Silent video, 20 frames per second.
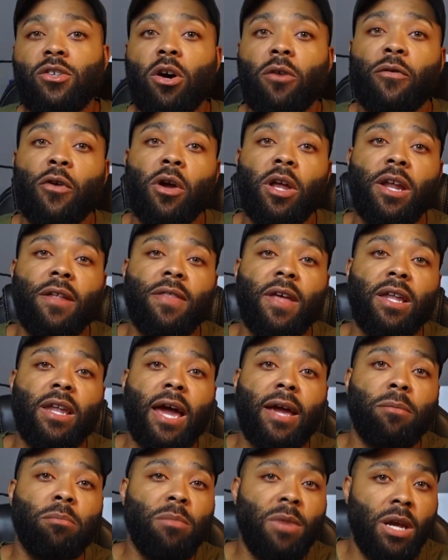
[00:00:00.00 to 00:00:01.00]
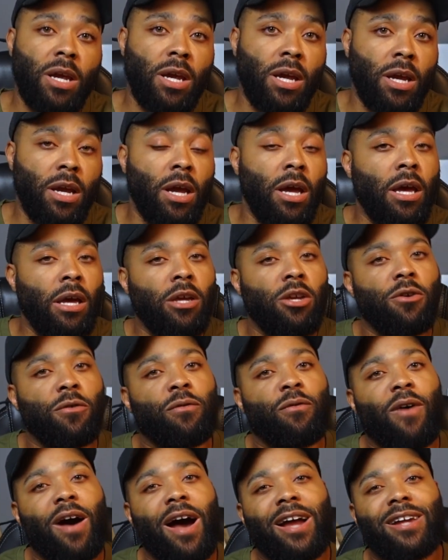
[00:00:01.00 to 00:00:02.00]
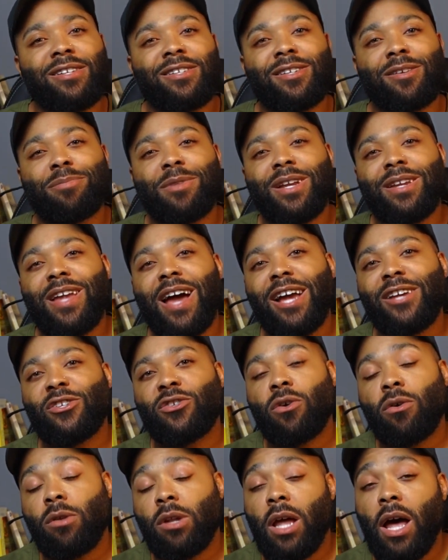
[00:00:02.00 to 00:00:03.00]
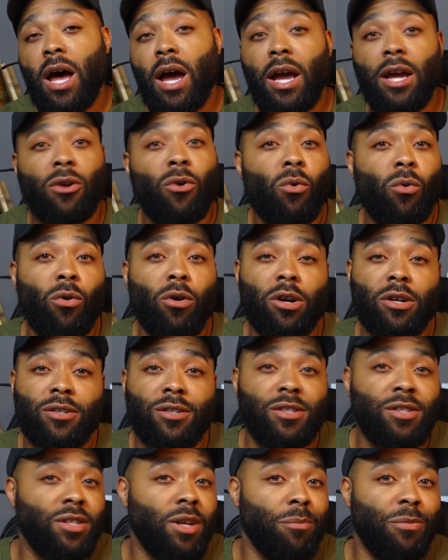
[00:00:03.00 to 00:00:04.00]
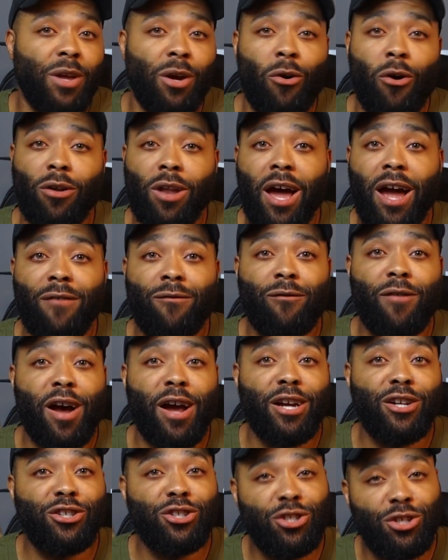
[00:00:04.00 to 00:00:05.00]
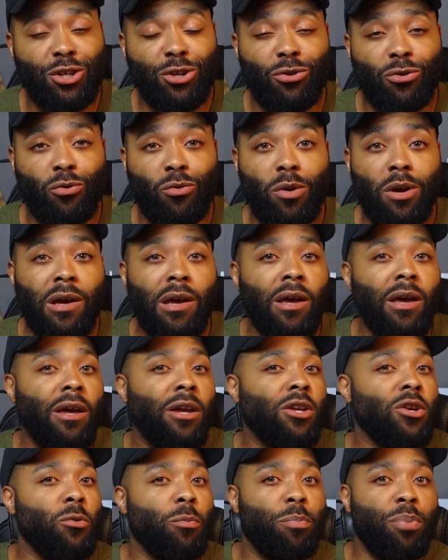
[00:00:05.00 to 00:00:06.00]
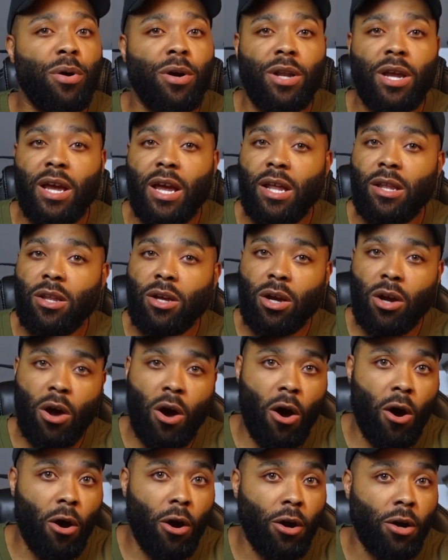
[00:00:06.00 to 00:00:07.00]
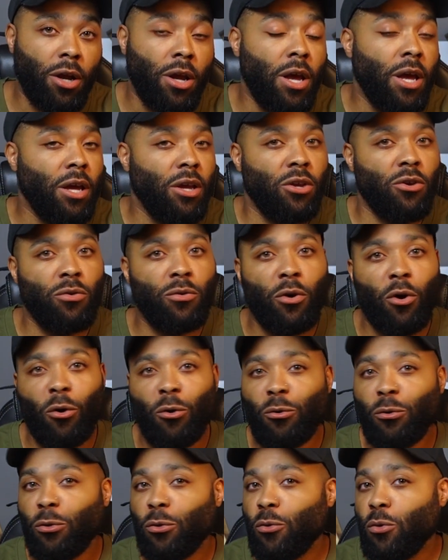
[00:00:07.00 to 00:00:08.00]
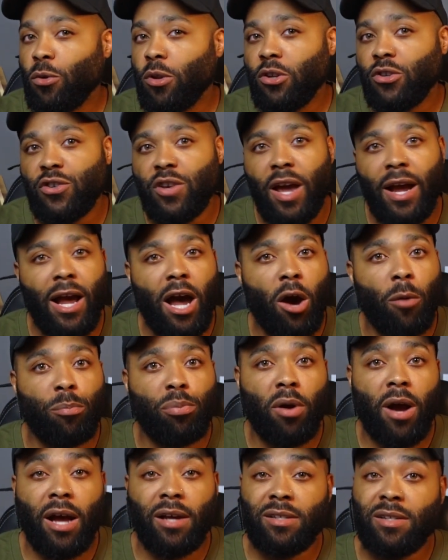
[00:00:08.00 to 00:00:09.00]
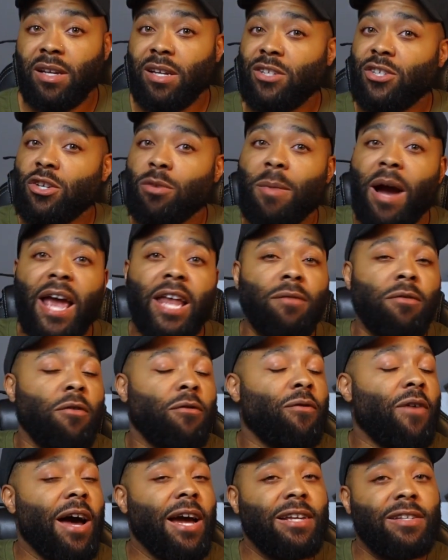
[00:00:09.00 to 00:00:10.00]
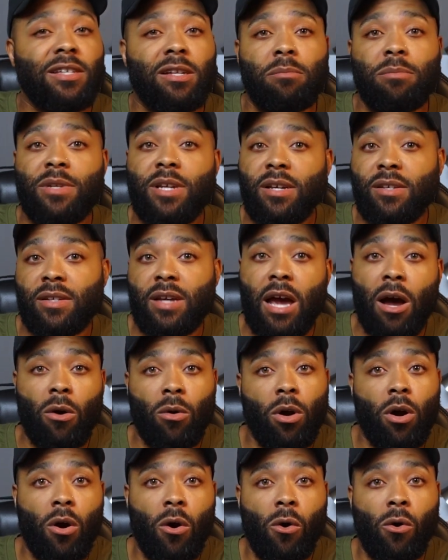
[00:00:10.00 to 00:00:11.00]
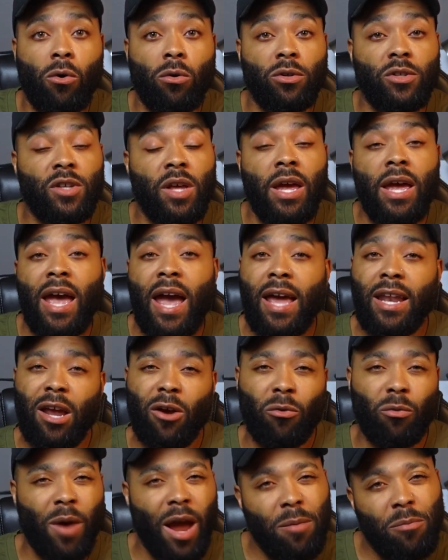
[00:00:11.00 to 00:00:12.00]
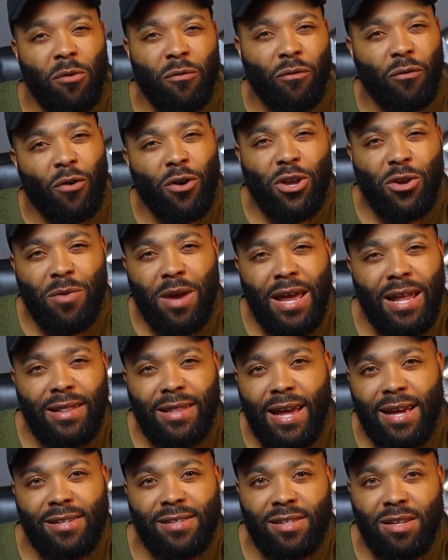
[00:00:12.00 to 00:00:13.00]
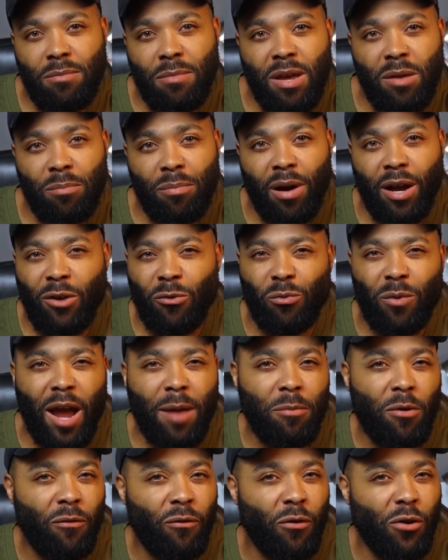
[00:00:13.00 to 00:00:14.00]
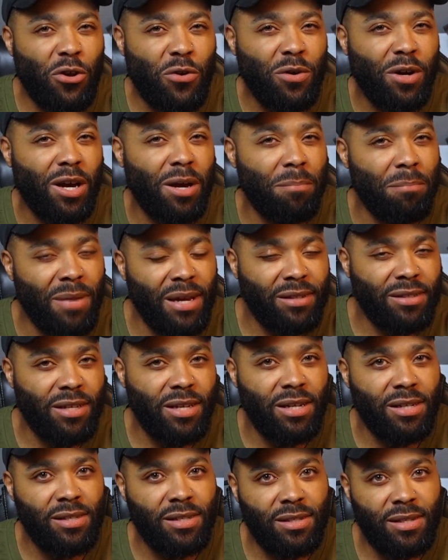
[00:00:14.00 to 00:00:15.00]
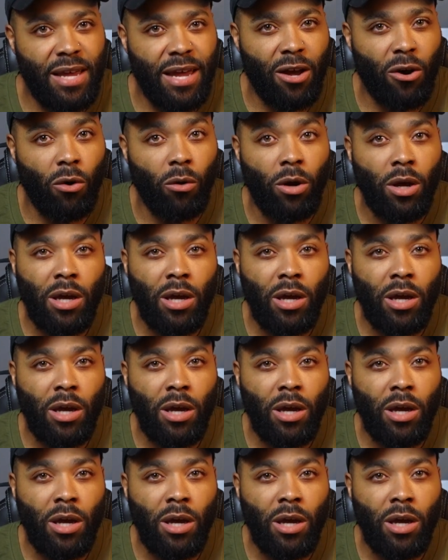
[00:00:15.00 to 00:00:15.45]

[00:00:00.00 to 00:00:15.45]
if you're anything like me, you find something nice online or something online finds you, you put it in the cart, you go through the checkout process, you might even find some discount codes, and then right before you hit that submit button, right before you commit to the sale,